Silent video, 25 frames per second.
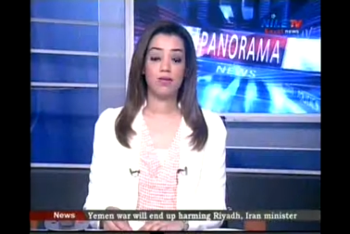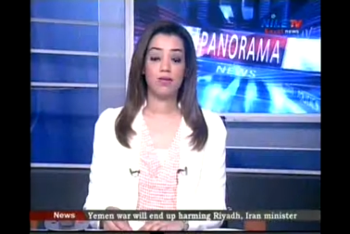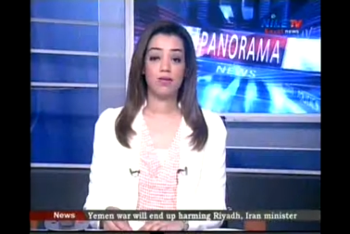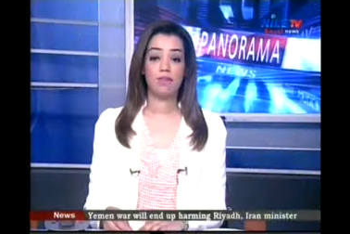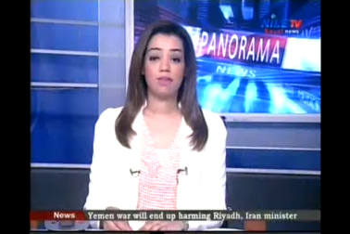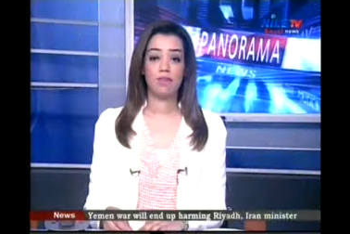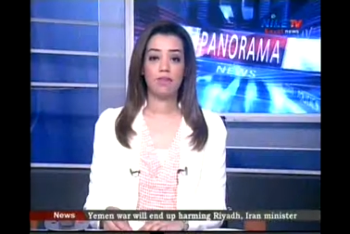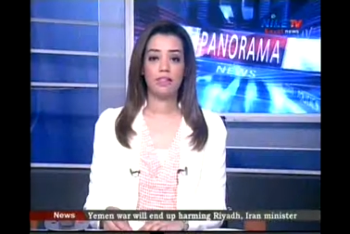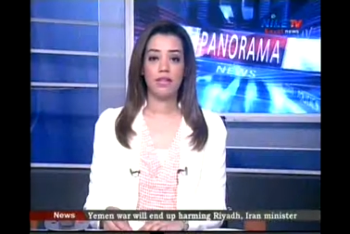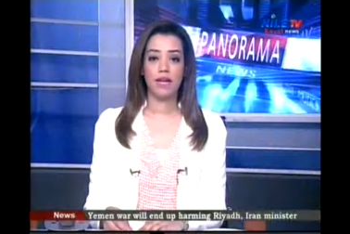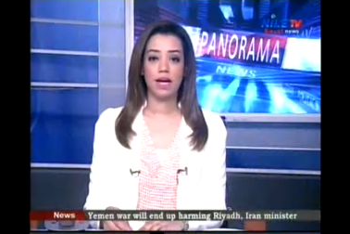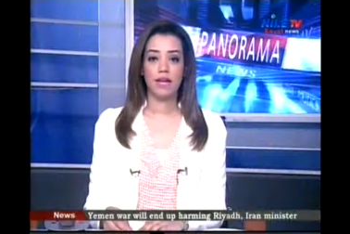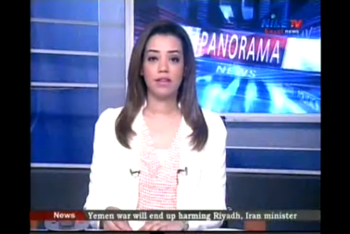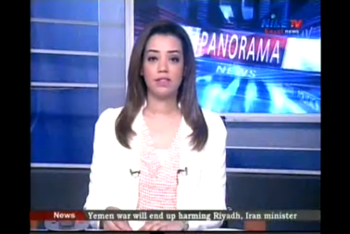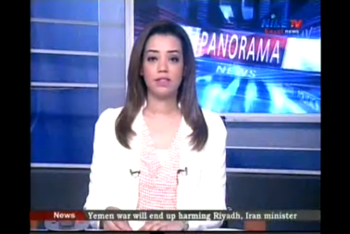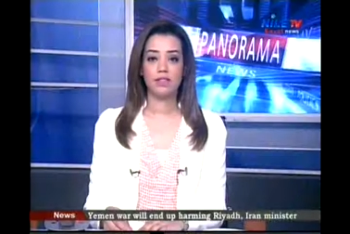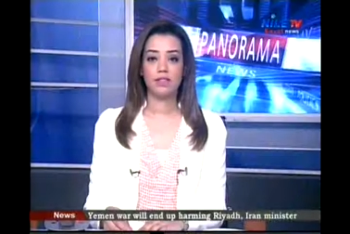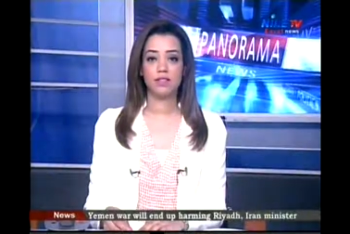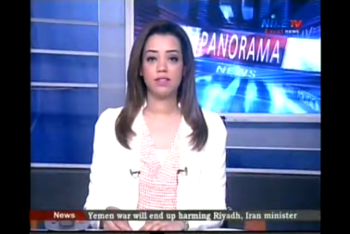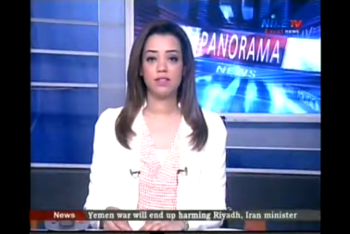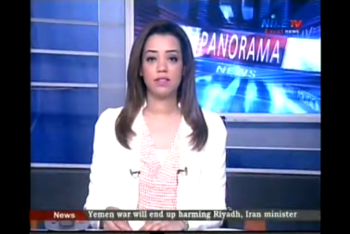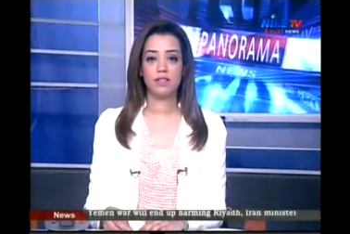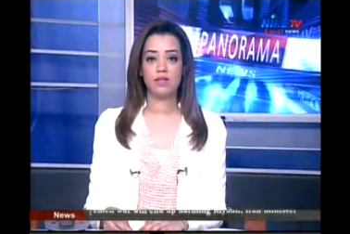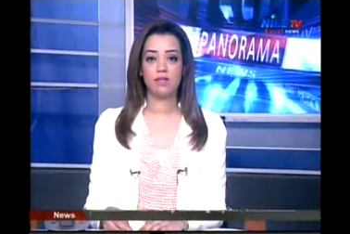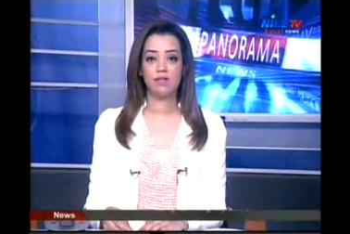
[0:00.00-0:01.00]
Abdel Fattah
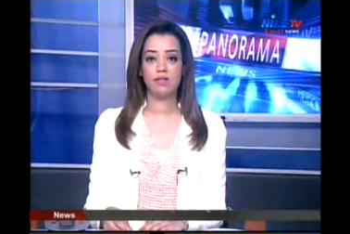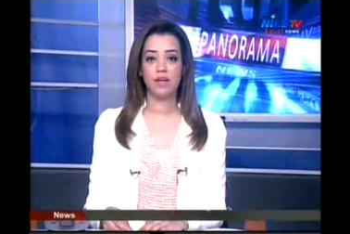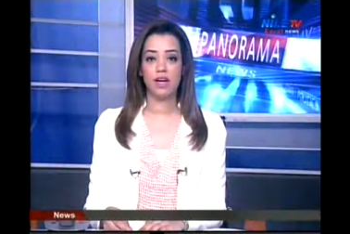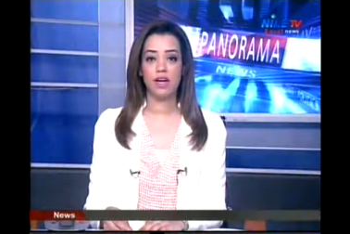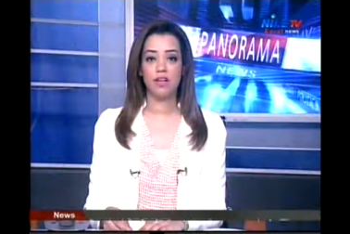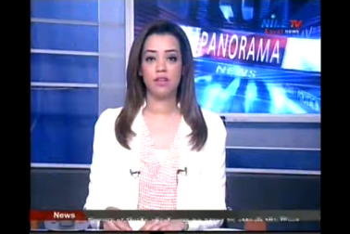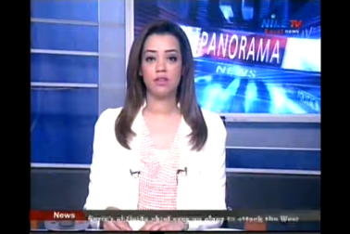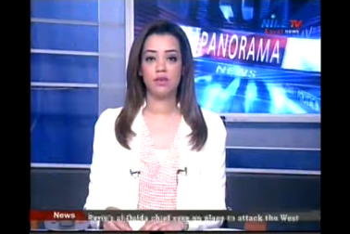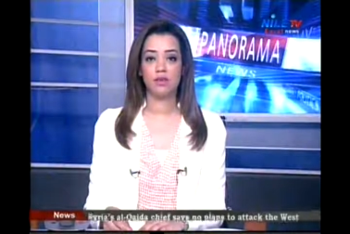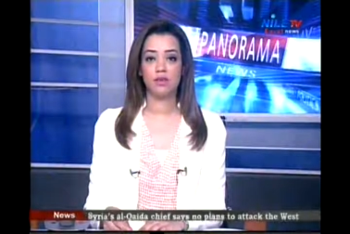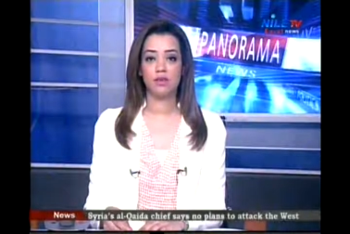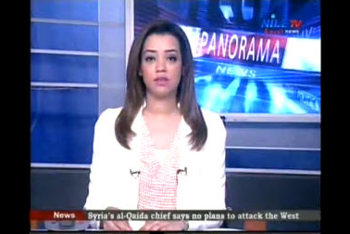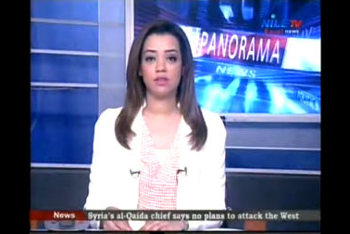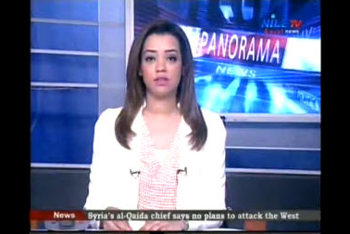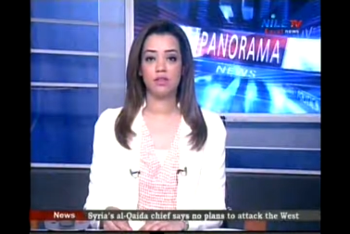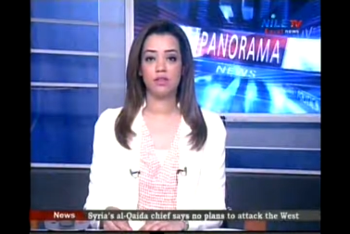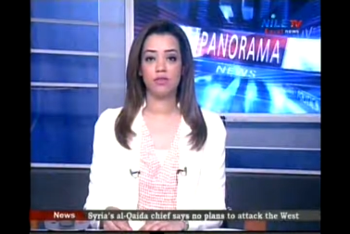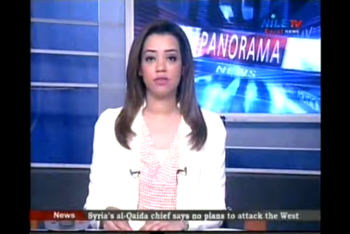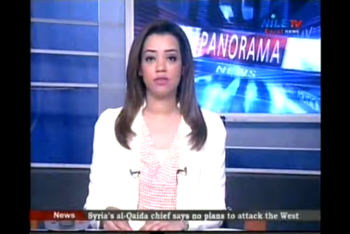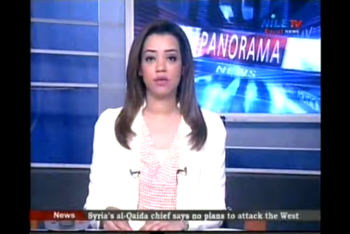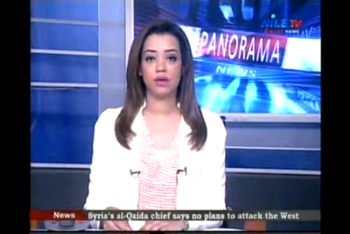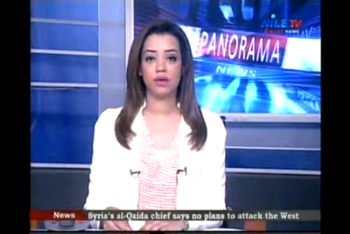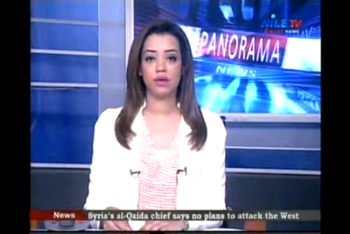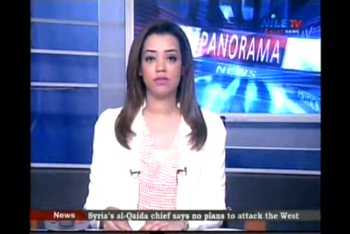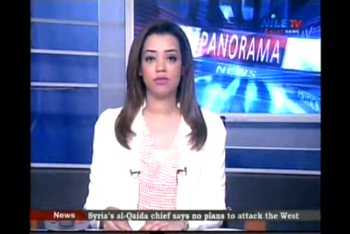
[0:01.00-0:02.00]
al-Sisi met with
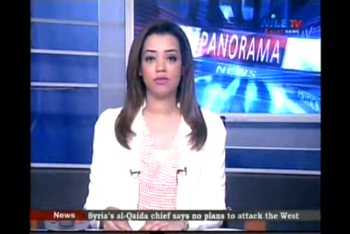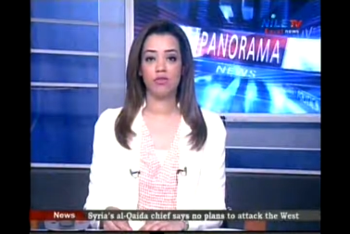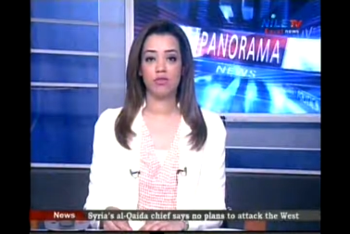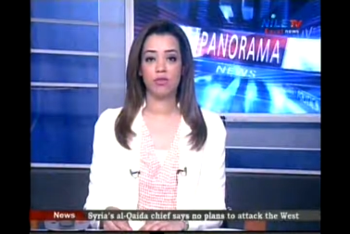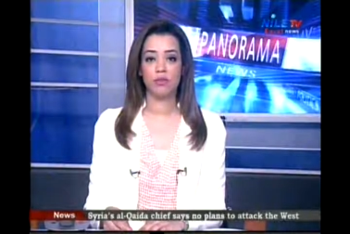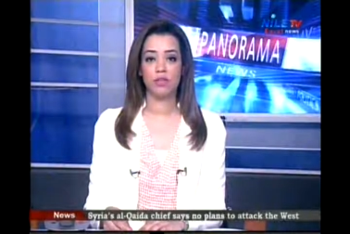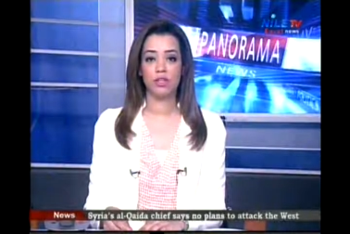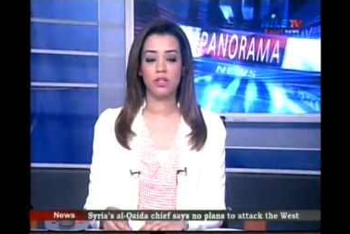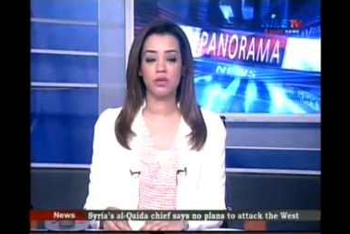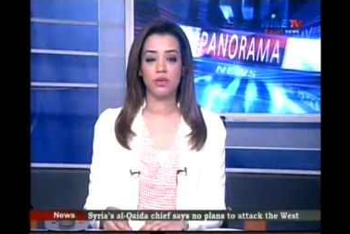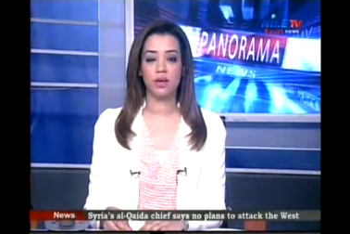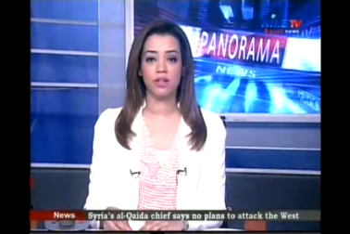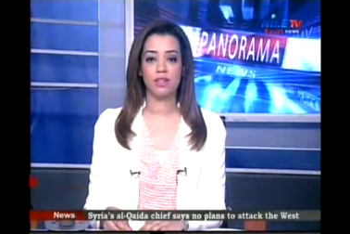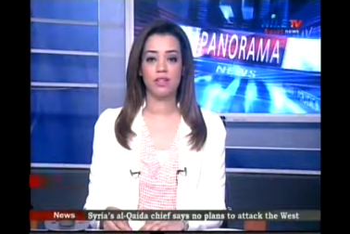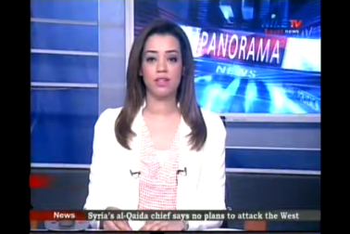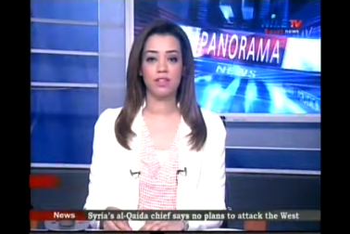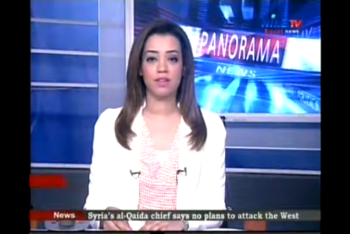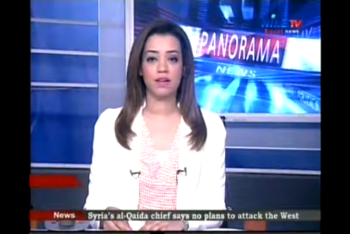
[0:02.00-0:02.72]
US, former U.S.